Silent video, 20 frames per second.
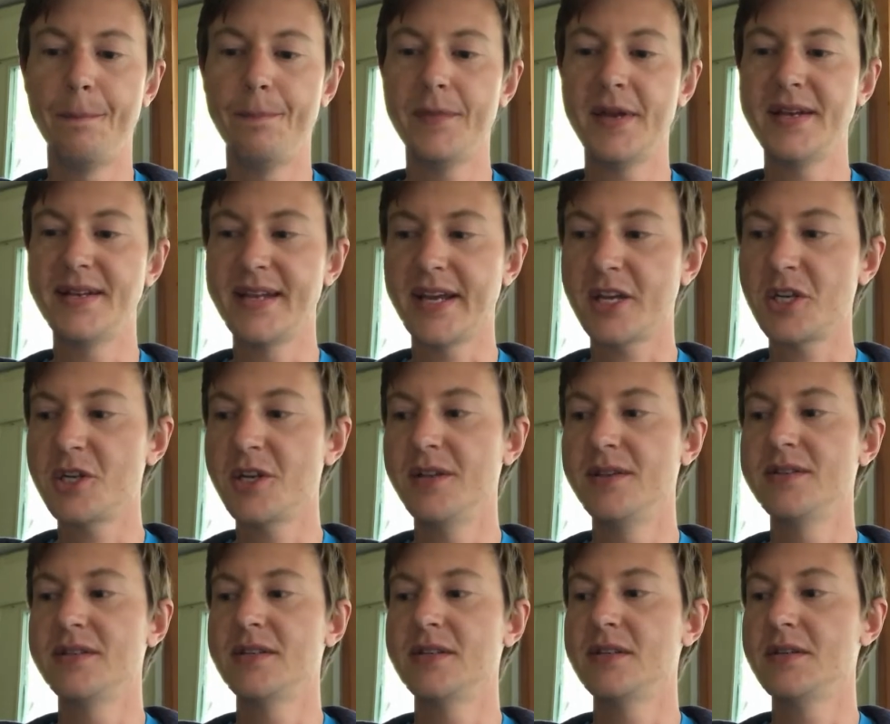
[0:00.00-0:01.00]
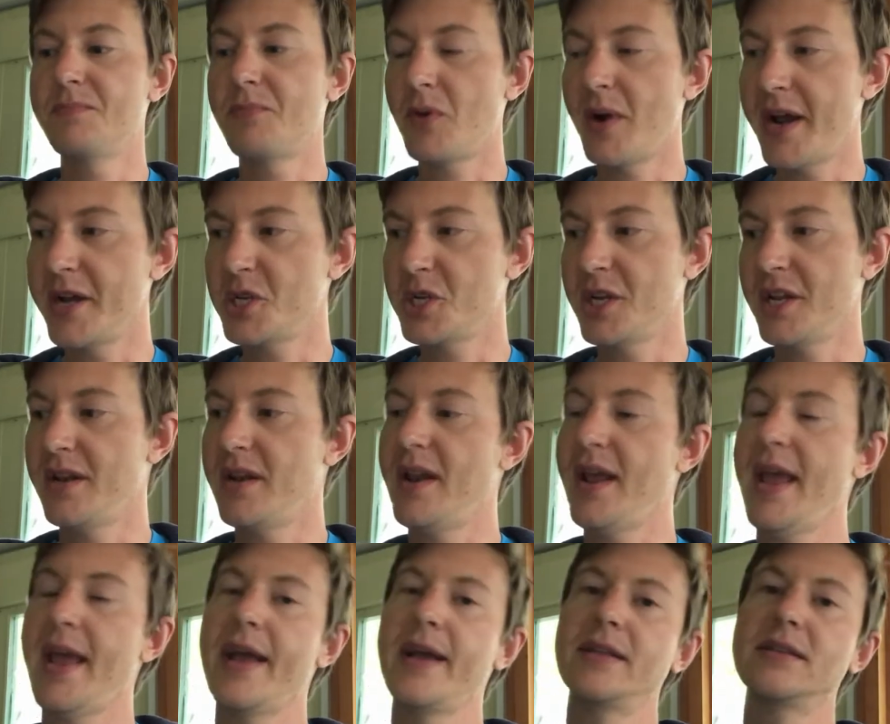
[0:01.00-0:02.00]
addictions and depression
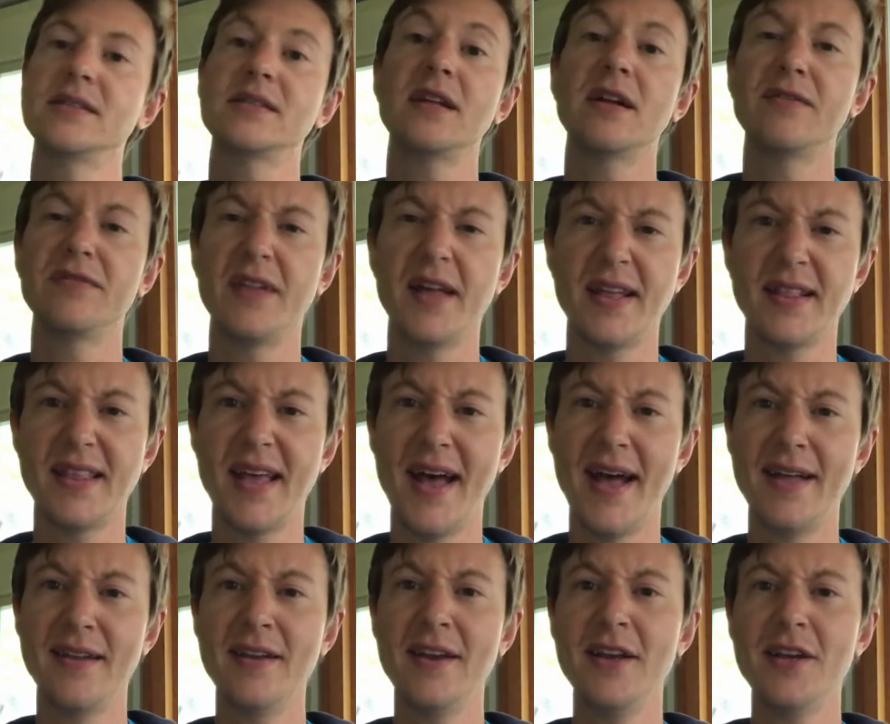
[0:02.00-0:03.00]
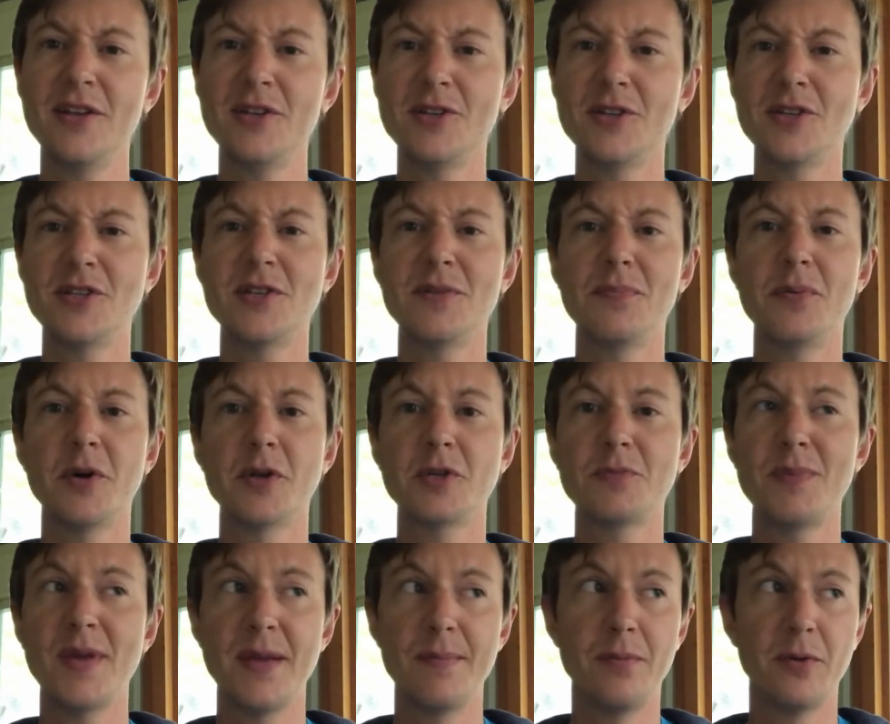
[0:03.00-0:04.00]
and stuff like that, just to
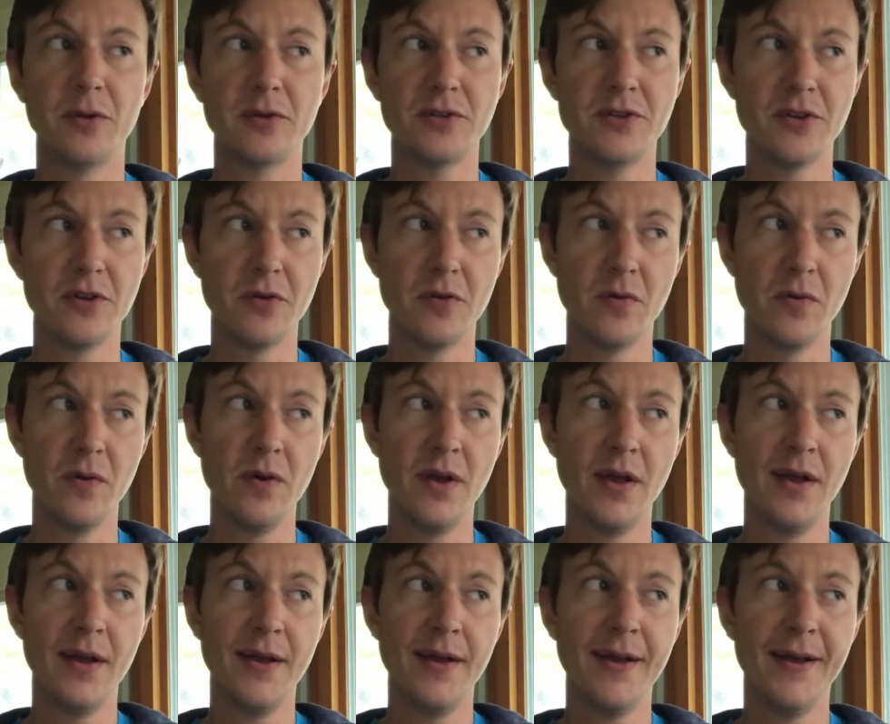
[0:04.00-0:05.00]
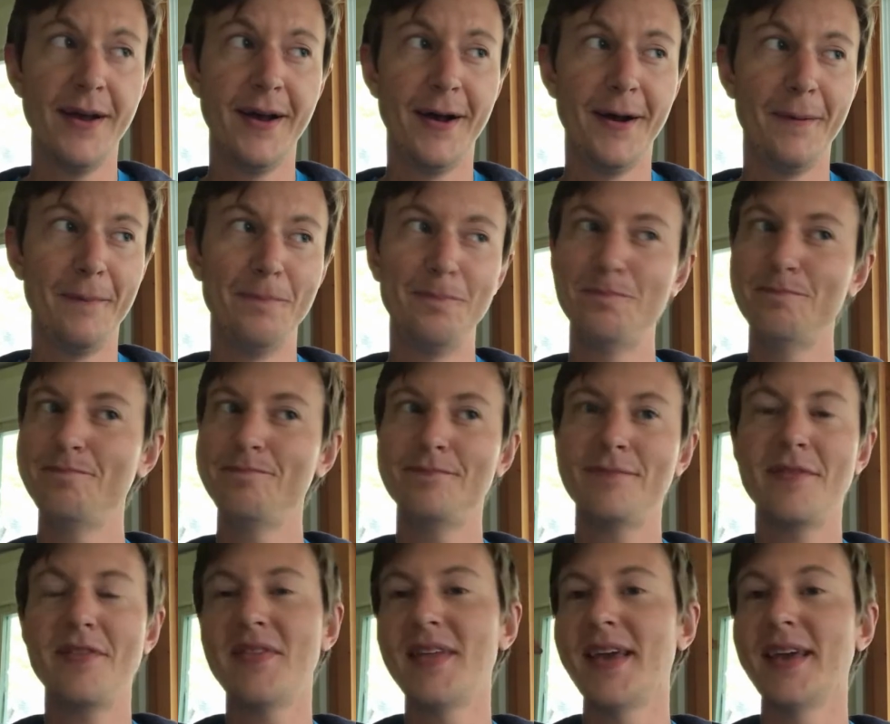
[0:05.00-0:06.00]
push people to
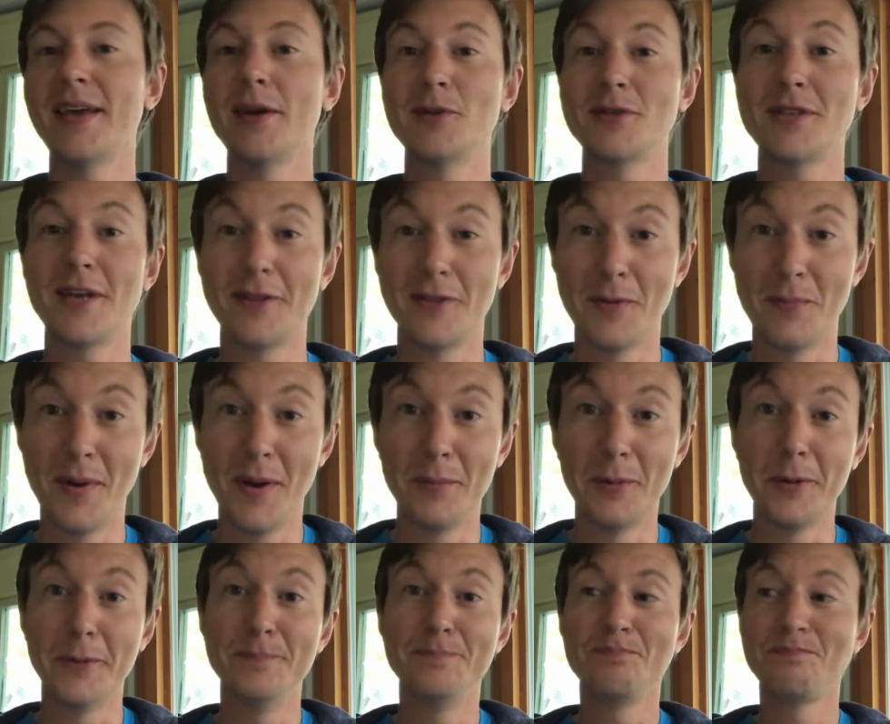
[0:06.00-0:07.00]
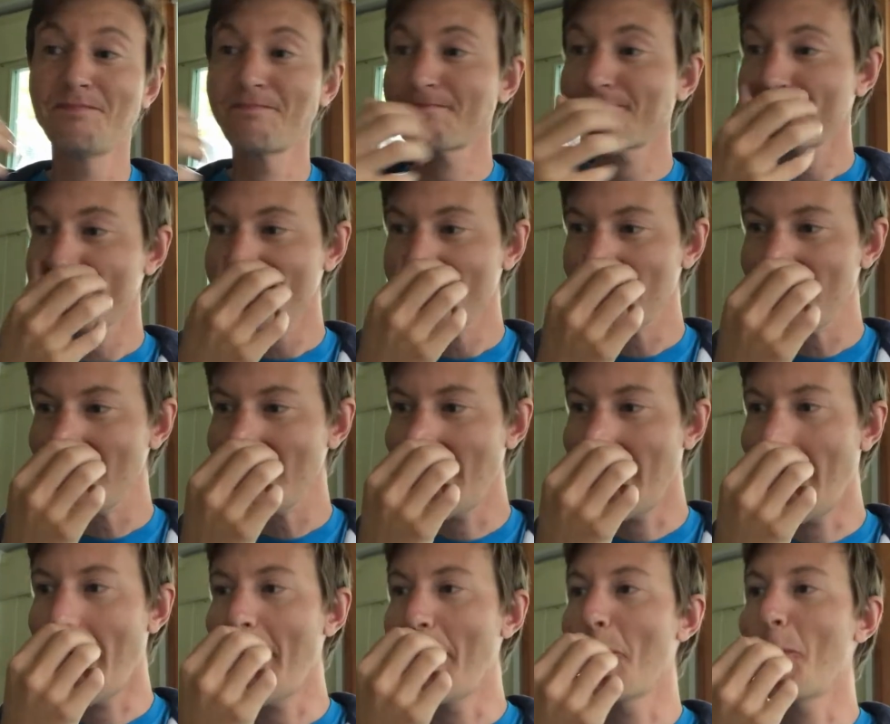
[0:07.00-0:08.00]
think outside their bubble.
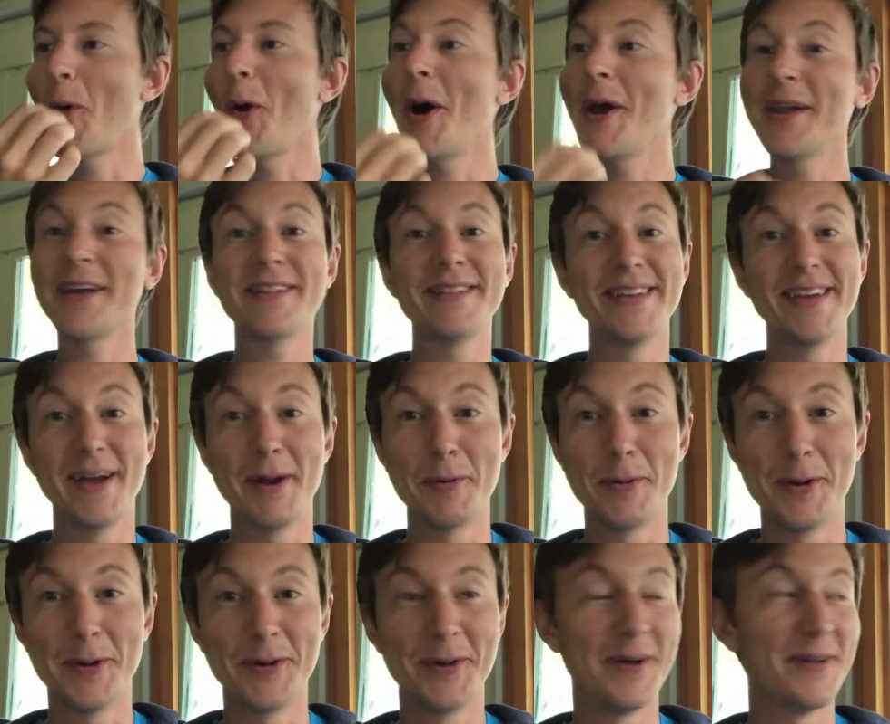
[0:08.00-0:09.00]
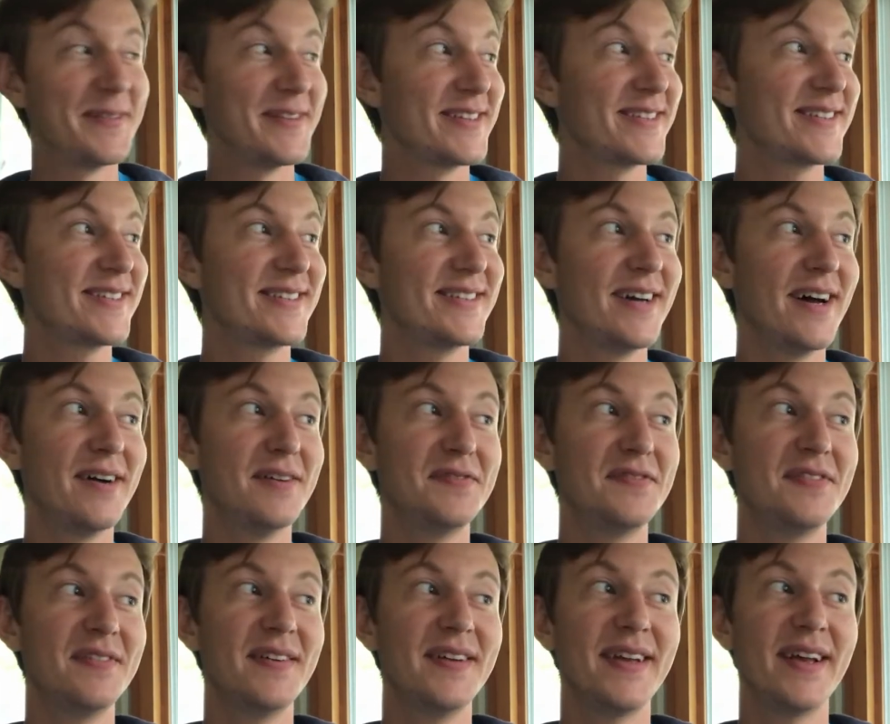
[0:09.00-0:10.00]
Ironically, I wrote all this
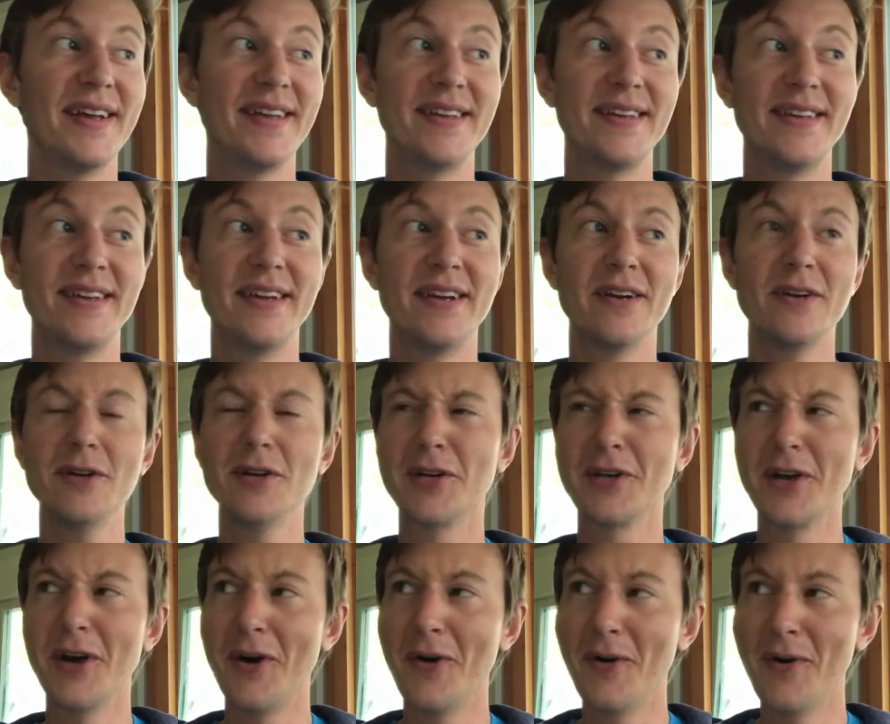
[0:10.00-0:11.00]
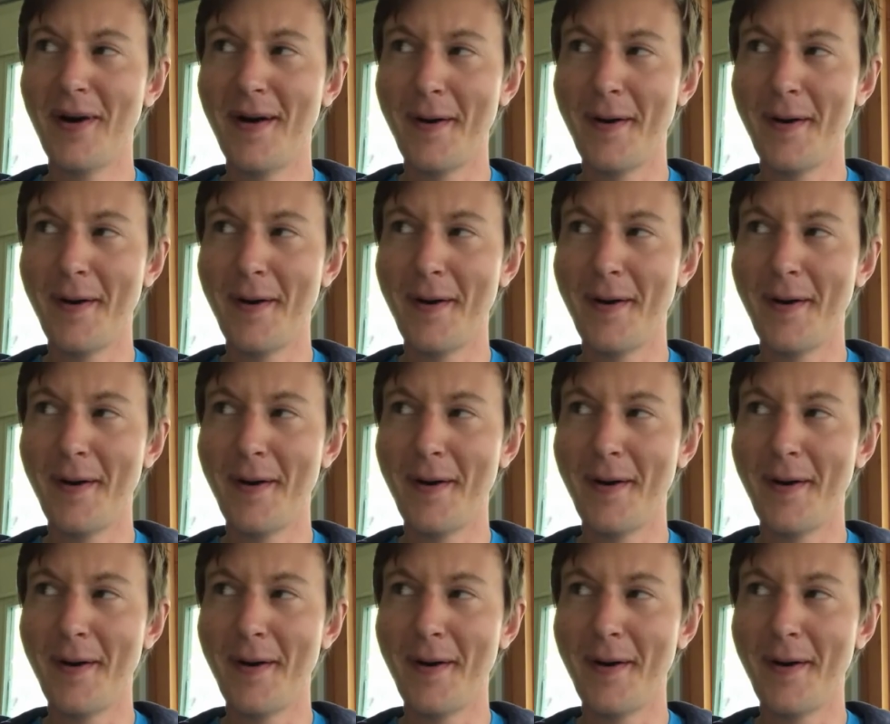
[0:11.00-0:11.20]
stuff a year ago,